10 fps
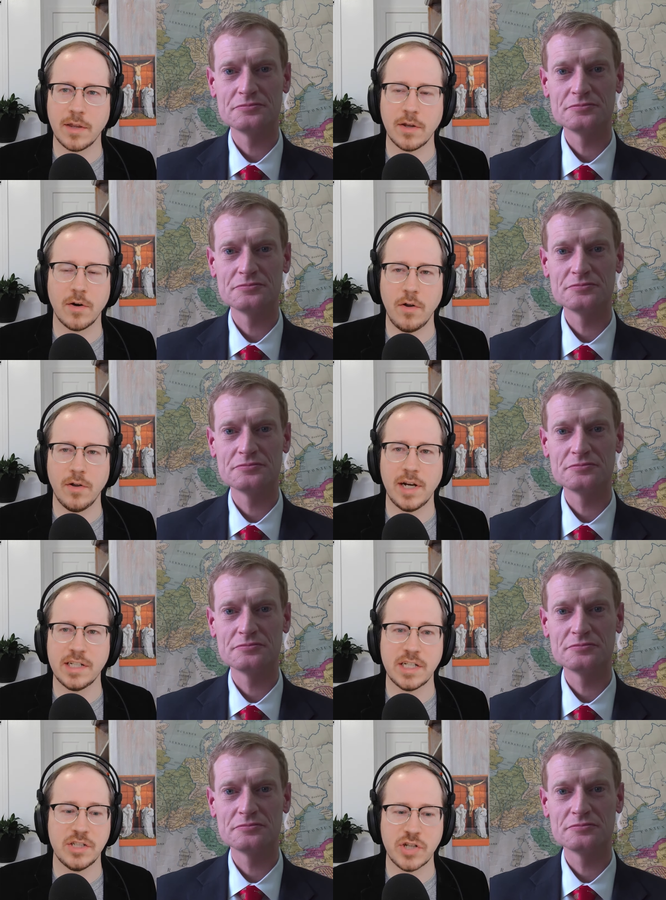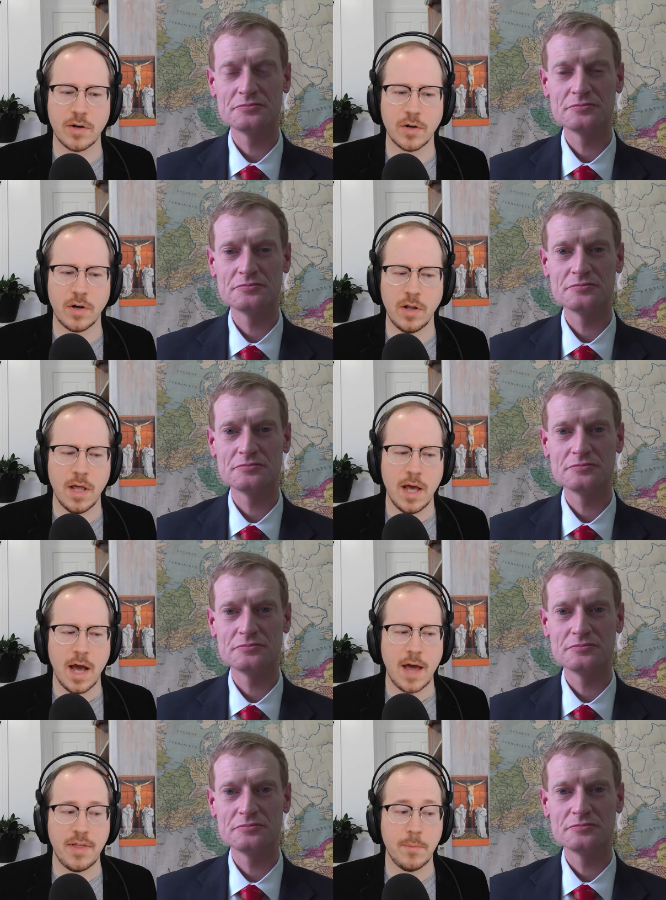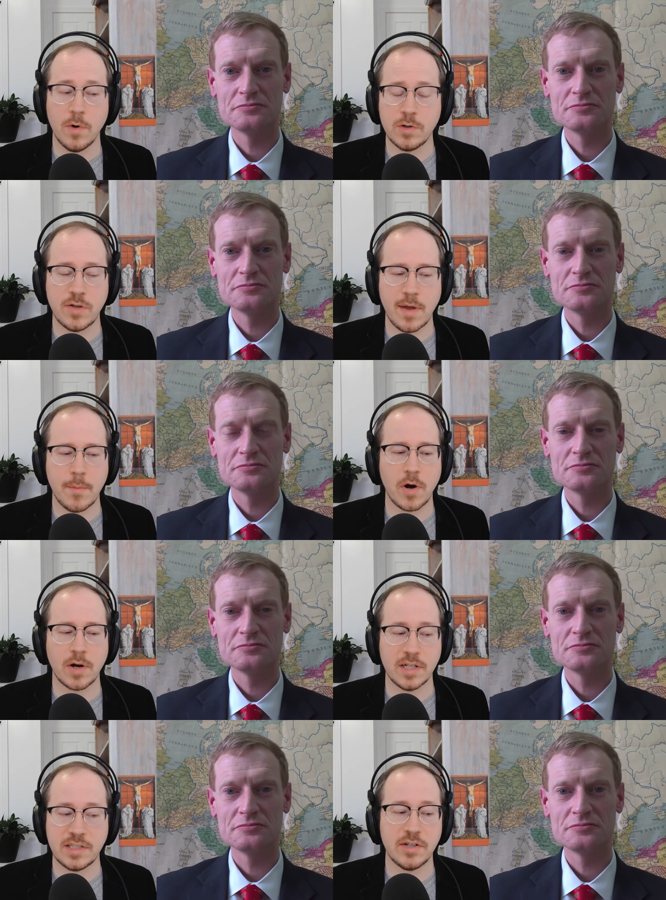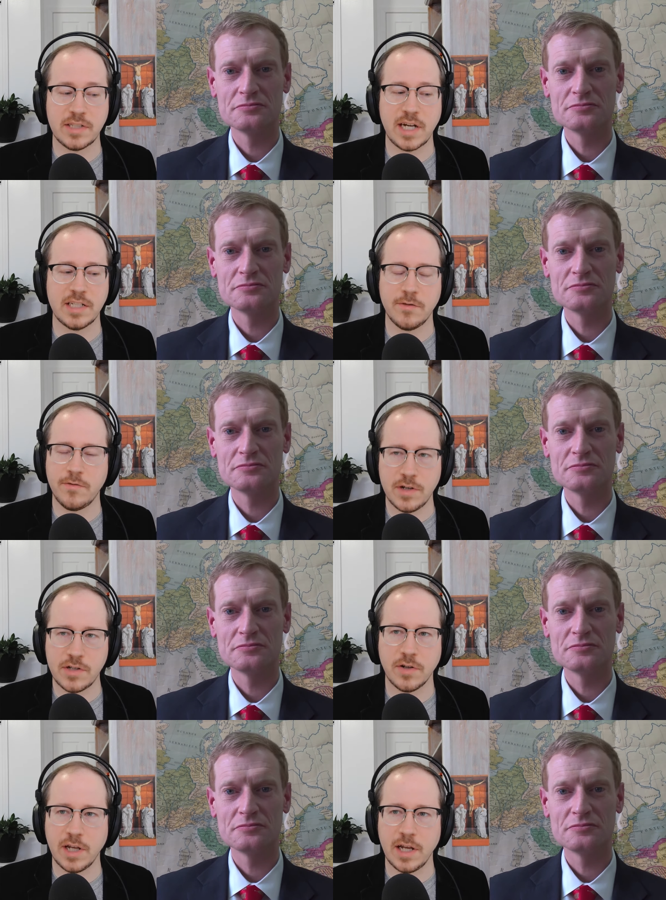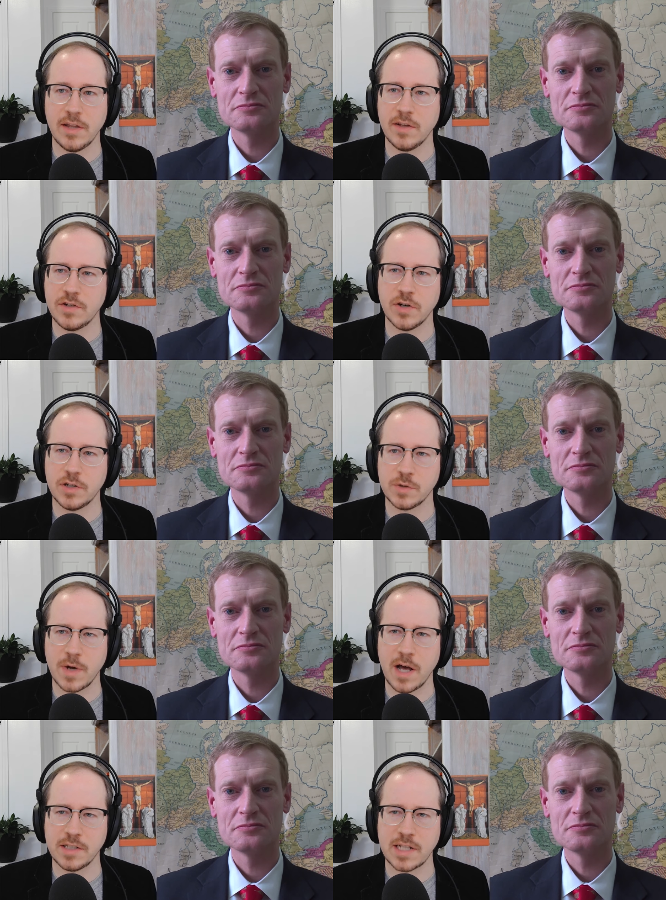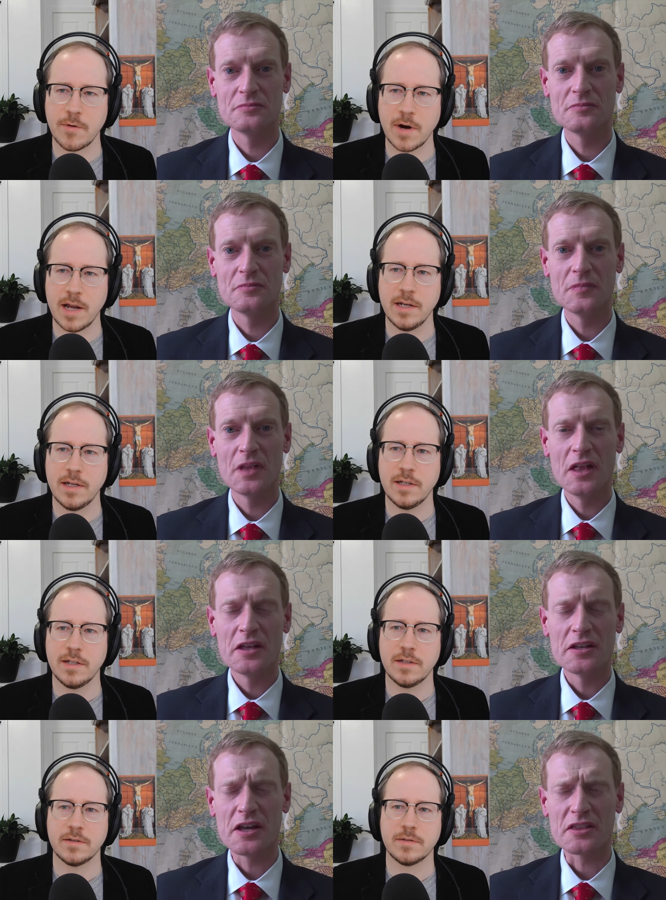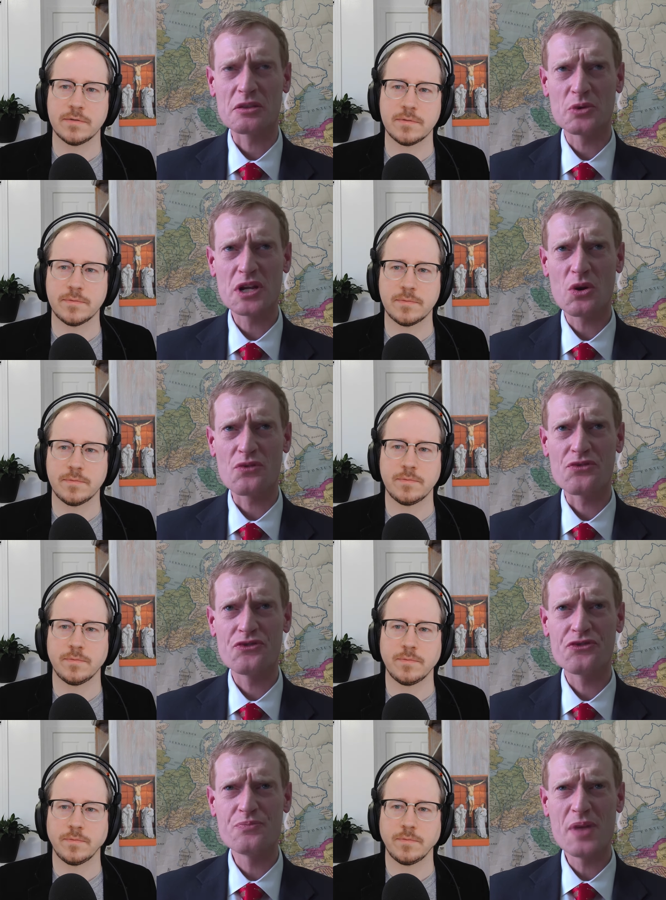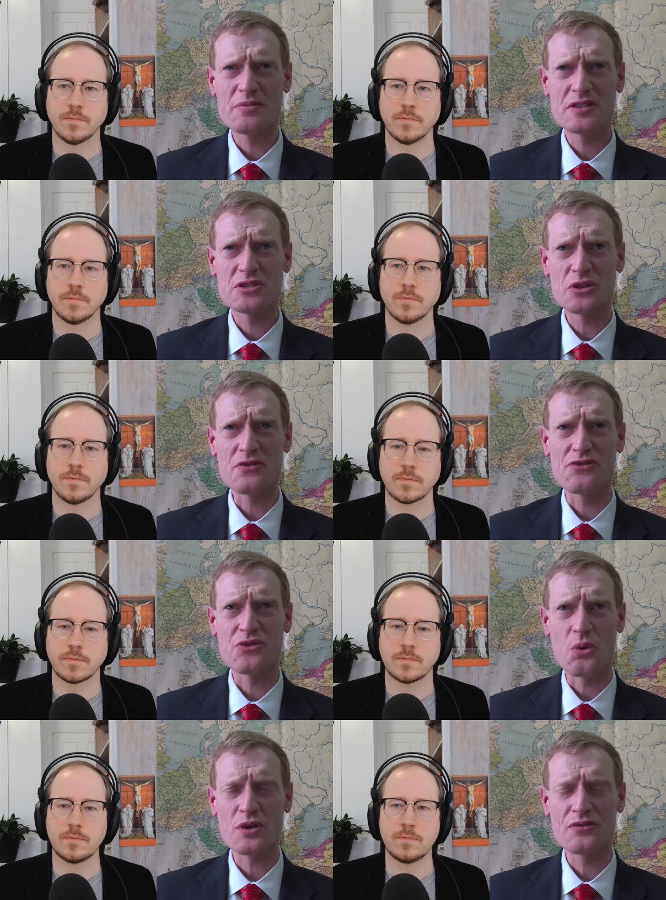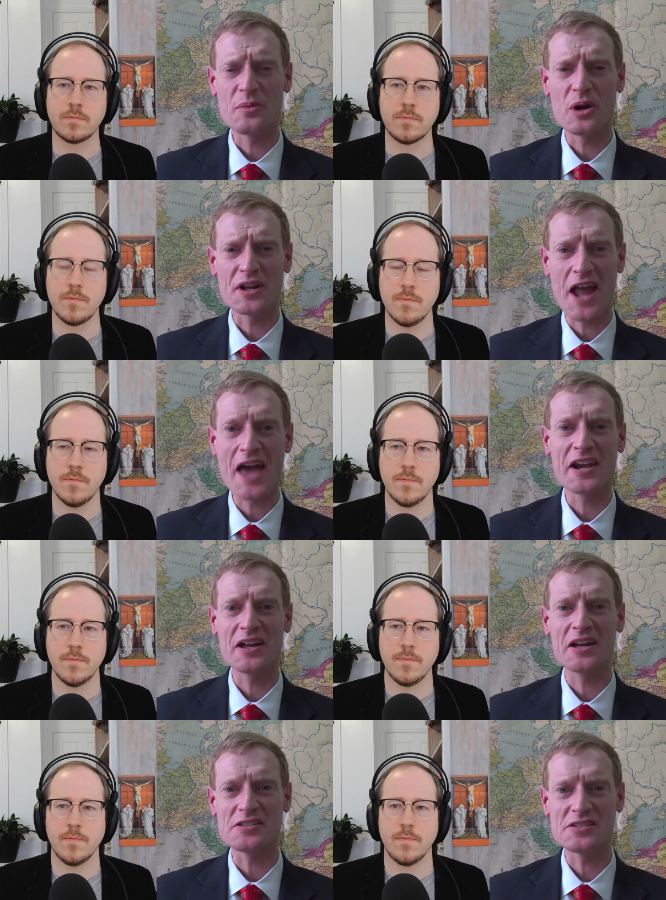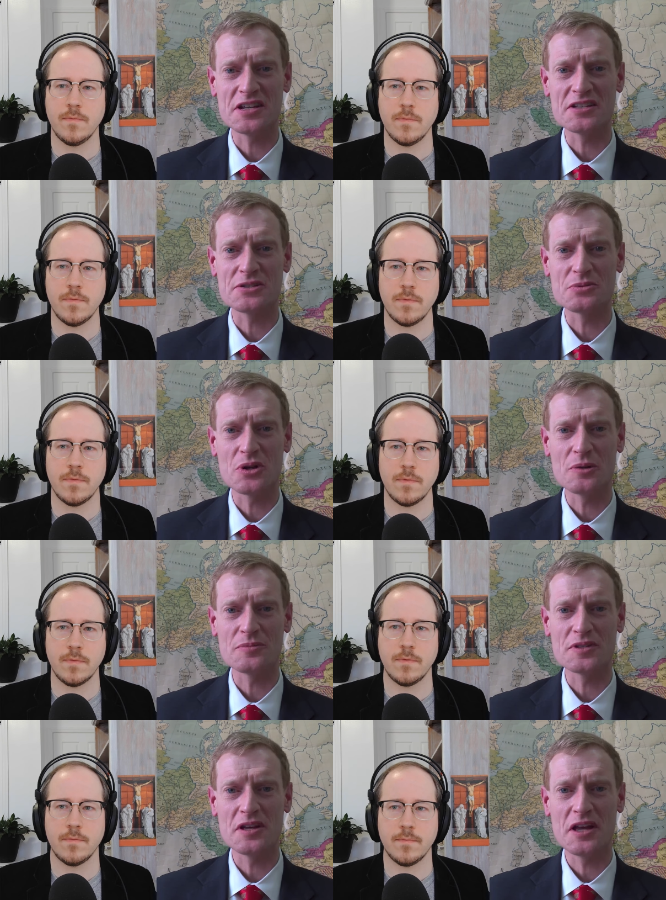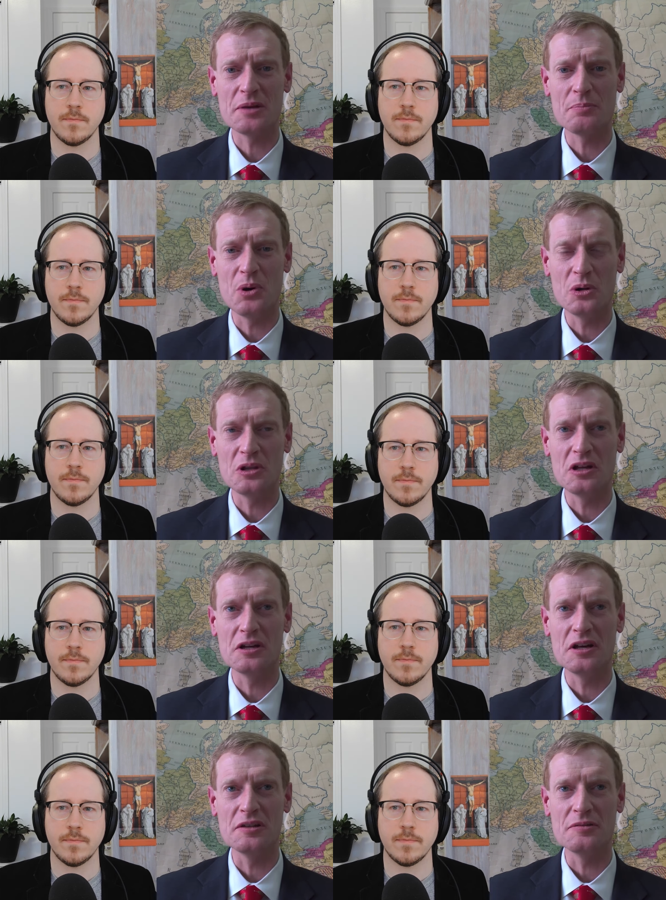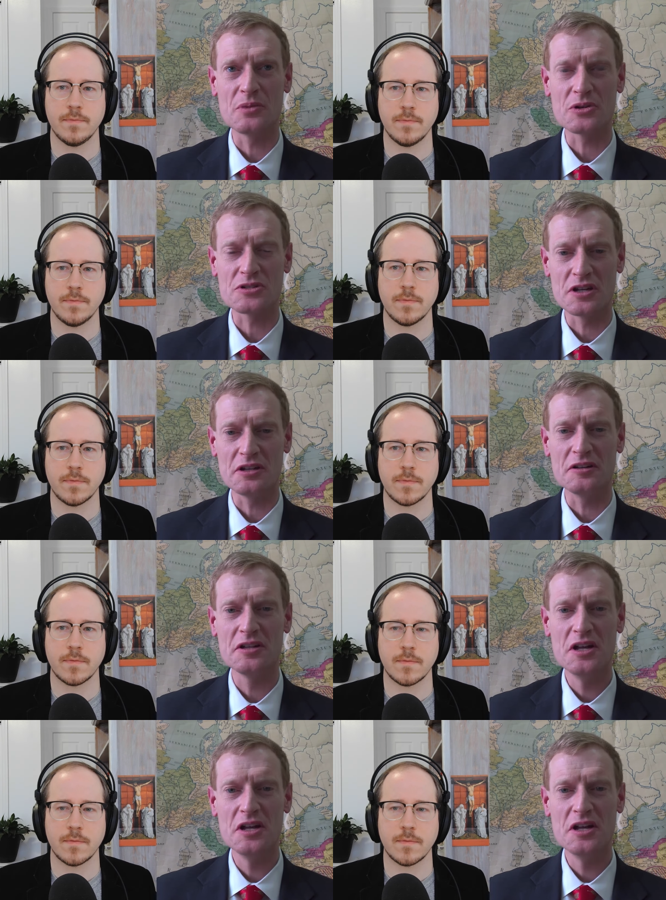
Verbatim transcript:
Speaker 1: their holiness in general. I think most of them are considered saints officially in the church as well. Is that right?
Speaker 2: Yeah, three or f- maybe certainly four of them are canonized saints, as we call them today, Paula and Marcella.